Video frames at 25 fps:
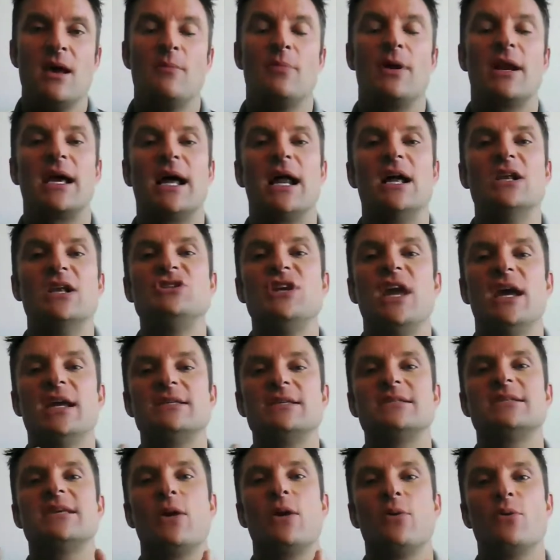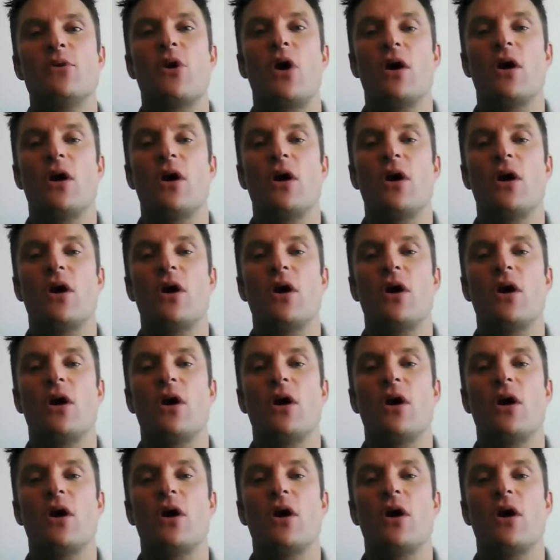But I got a chance to get with